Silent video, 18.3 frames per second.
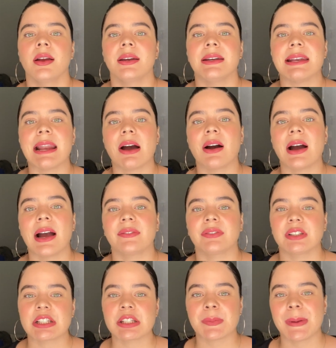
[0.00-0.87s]
Now,
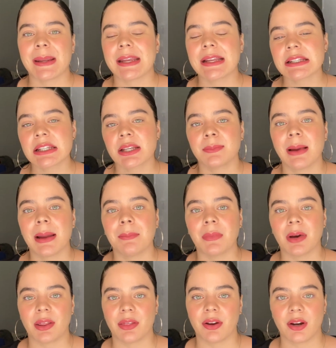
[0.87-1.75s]
after speaking to my
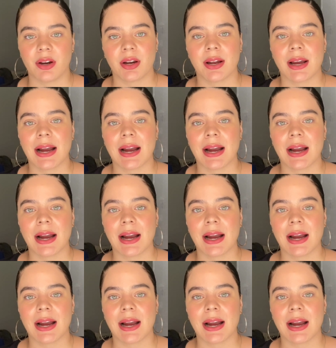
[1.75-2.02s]
mother,